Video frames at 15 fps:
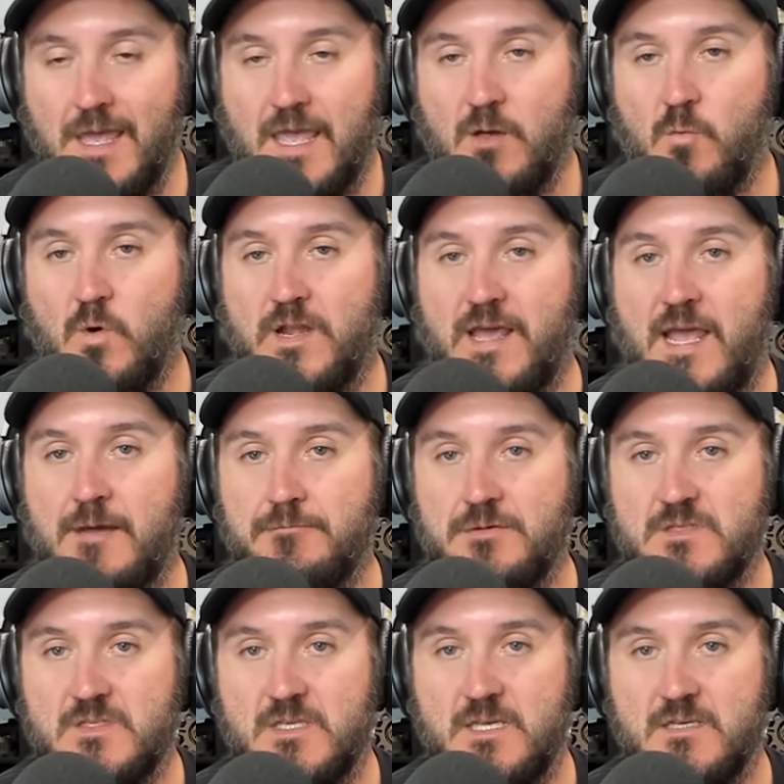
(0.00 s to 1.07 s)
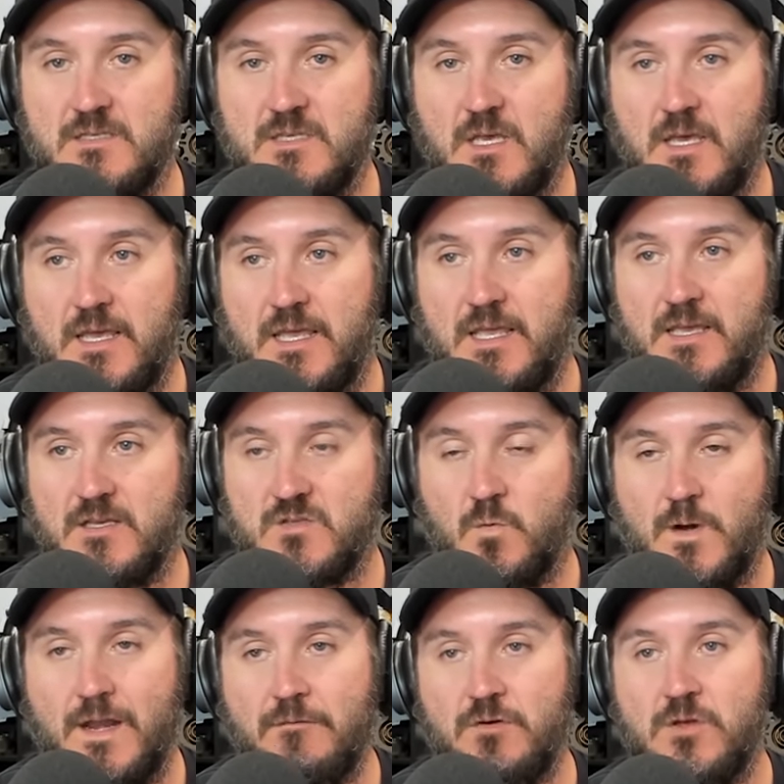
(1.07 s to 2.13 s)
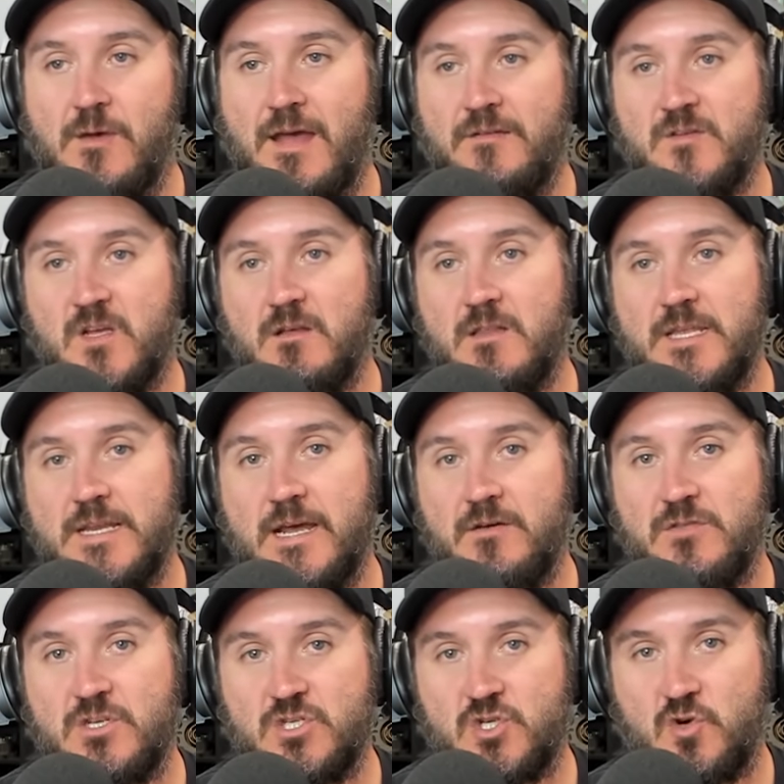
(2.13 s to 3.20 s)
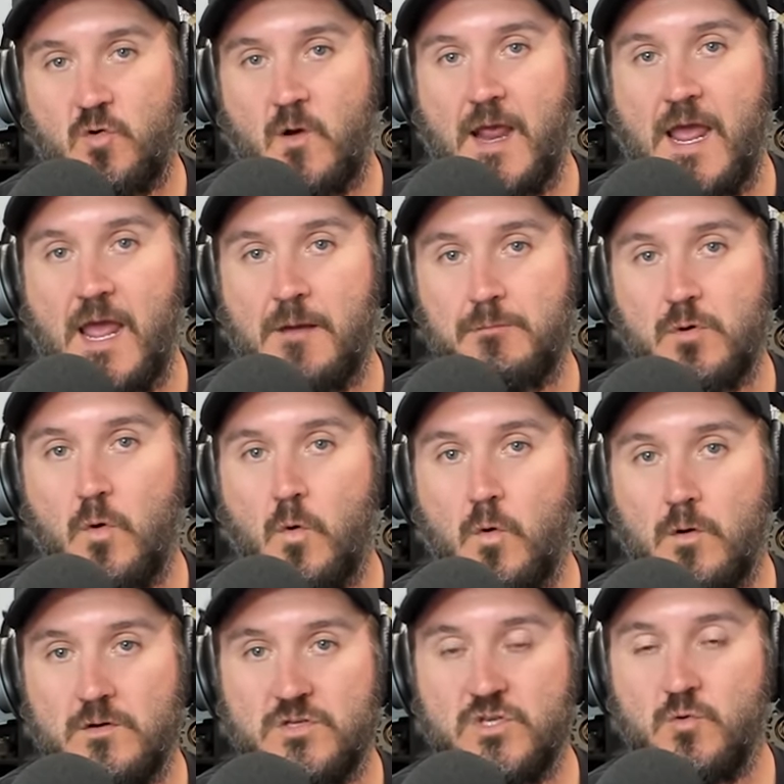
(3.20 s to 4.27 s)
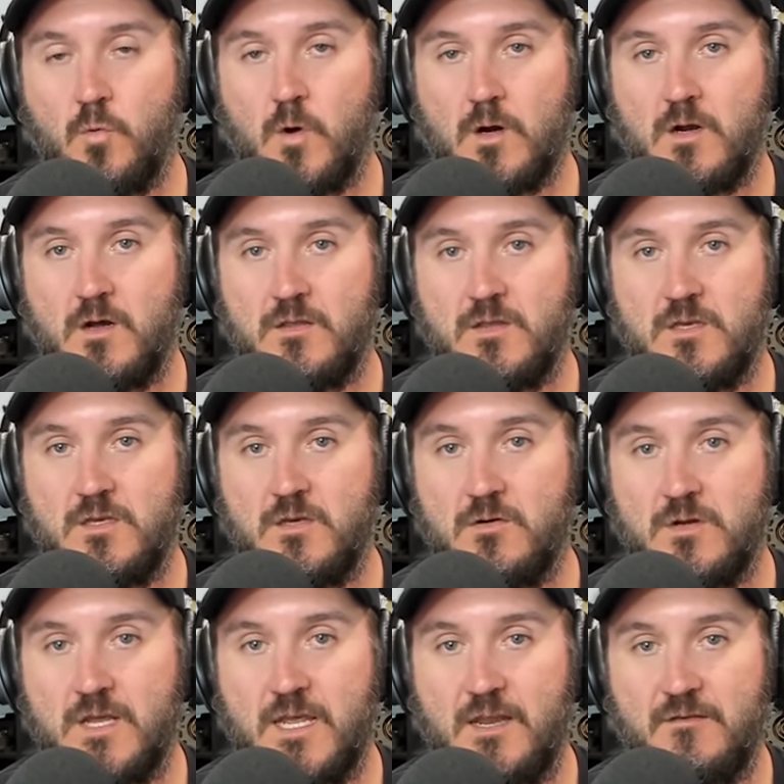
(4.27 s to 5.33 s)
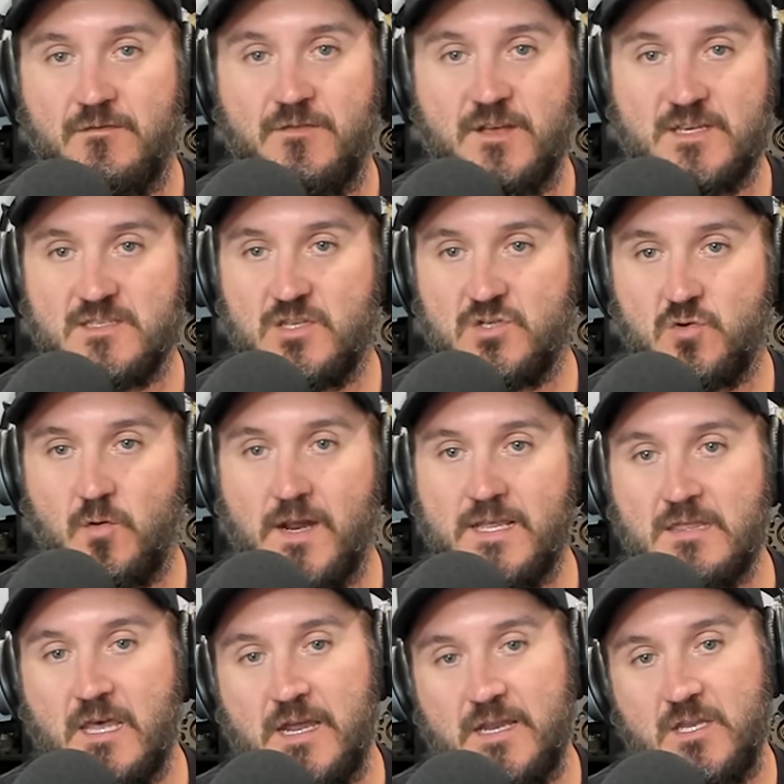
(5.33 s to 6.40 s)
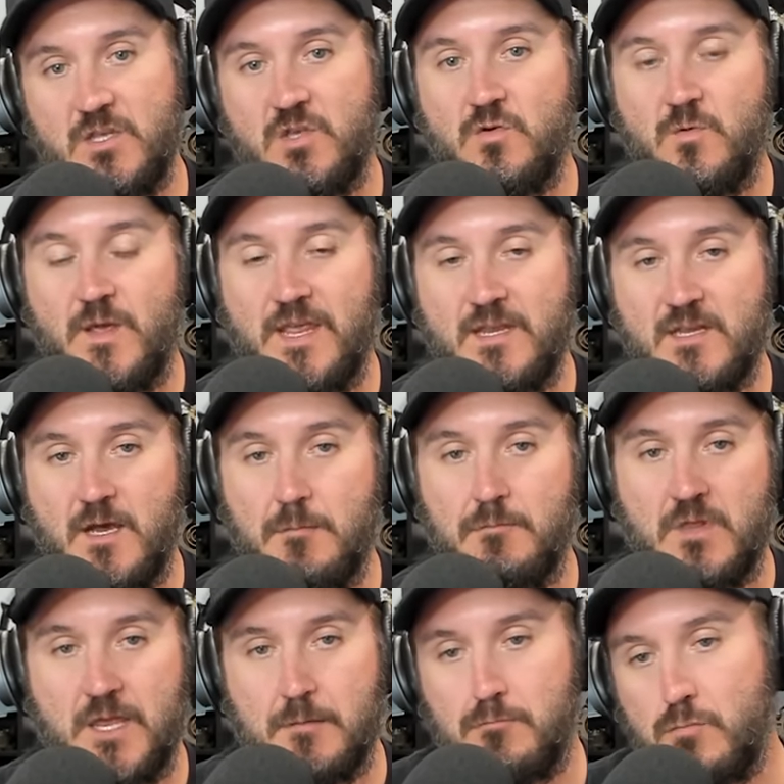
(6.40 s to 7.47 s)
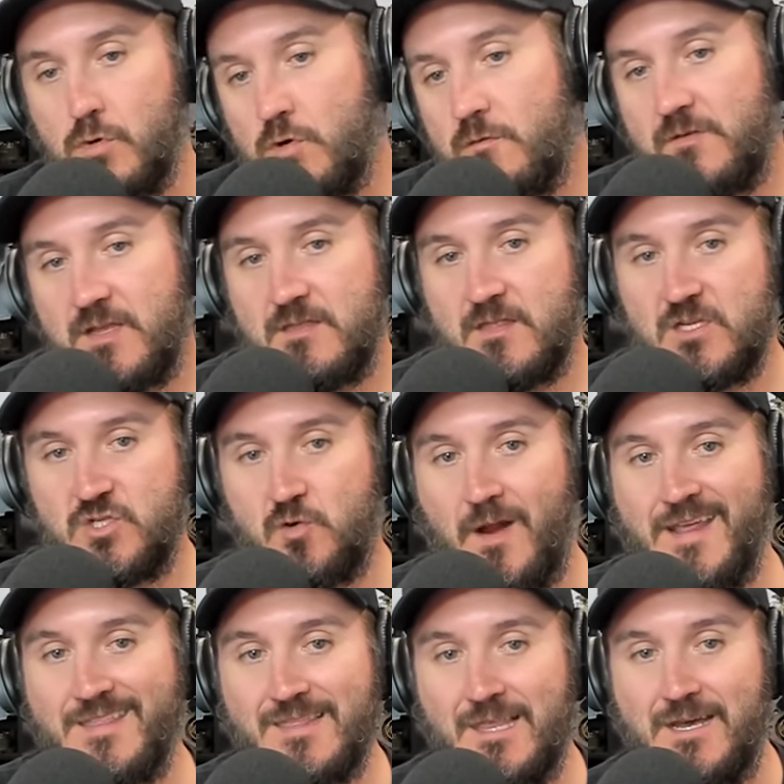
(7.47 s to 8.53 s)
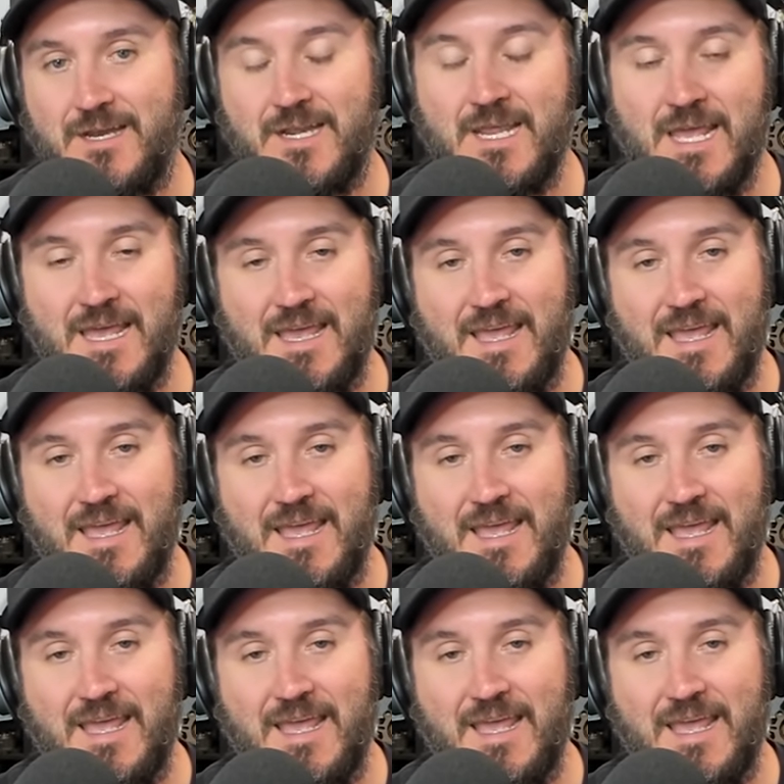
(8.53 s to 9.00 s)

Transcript: And what happens is, is whenever you have to clean out the trap or do work on the unit, fix the drain line, you end up like moving the drain line.